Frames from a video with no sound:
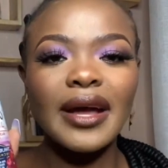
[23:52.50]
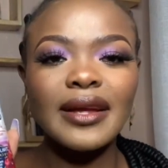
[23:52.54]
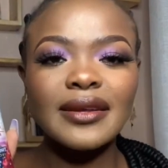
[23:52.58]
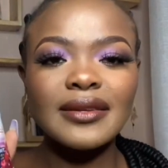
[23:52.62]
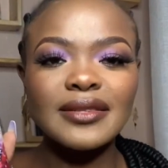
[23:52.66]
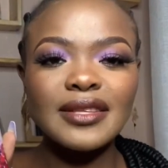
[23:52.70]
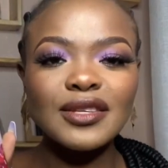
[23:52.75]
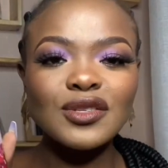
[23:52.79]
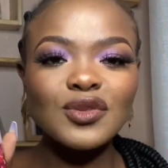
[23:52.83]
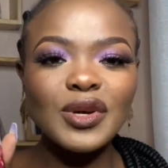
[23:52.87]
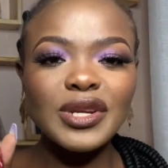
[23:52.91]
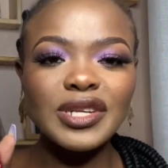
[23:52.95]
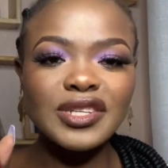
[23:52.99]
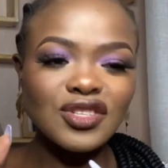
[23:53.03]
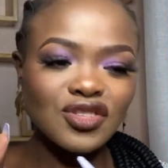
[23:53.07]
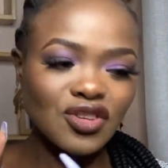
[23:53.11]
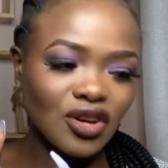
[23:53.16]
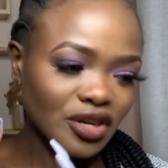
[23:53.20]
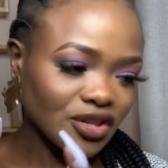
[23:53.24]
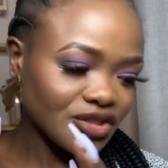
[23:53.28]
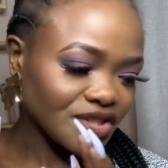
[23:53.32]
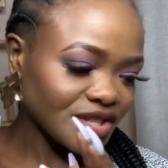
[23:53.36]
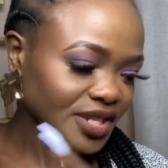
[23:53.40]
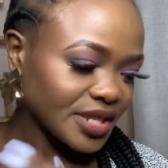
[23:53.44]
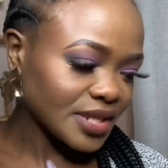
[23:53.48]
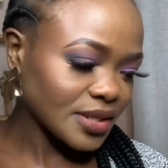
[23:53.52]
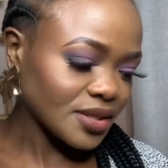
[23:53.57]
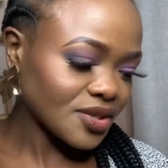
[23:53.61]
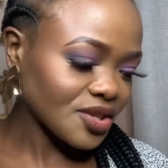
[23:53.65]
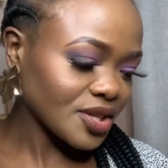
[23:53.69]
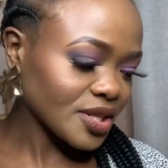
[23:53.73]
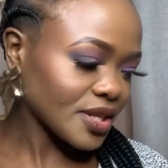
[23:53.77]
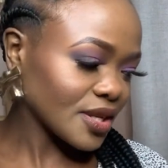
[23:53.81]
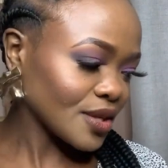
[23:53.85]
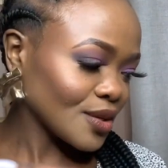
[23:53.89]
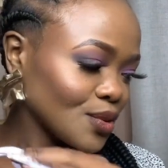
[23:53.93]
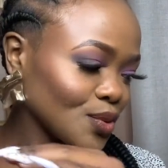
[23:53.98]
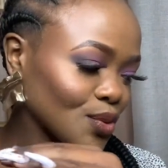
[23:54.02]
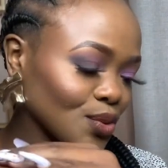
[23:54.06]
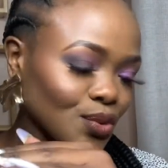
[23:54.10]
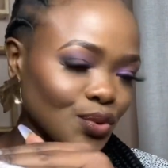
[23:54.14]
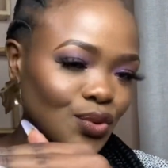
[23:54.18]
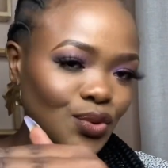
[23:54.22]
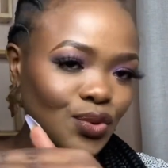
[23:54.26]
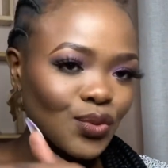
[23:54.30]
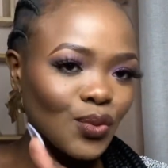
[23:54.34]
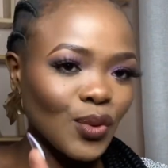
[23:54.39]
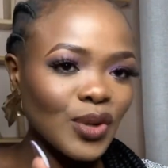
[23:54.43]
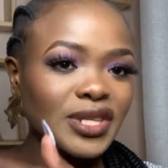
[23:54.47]
This one is not restricted to
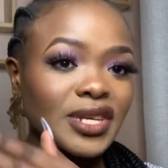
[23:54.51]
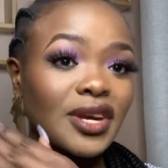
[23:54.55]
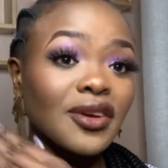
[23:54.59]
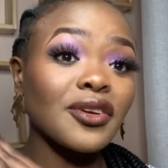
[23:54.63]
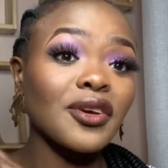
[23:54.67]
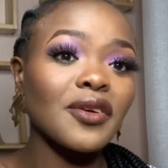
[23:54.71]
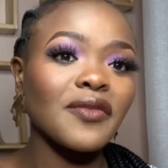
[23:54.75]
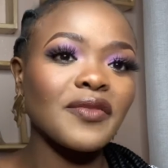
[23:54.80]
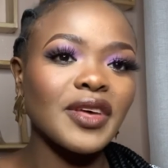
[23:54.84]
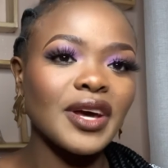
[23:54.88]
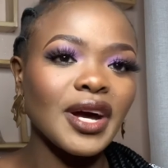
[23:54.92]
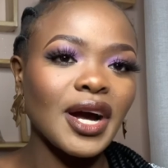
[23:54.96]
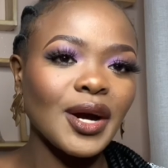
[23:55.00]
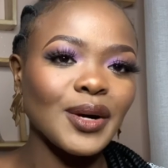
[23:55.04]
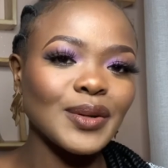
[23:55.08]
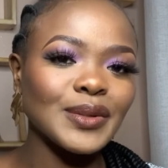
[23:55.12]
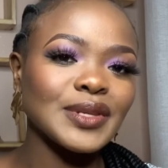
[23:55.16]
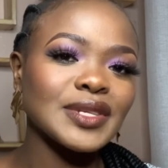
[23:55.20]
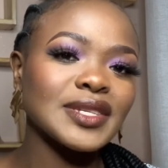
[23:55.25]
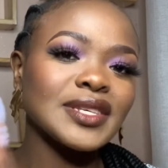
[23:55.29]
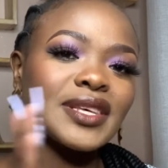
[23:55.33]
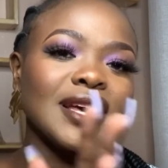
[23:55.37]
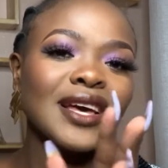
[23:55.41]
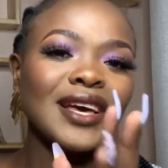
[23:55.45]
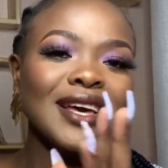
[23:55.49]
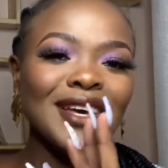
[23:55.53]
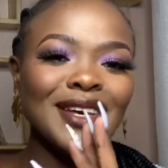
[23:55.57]
what area of the house.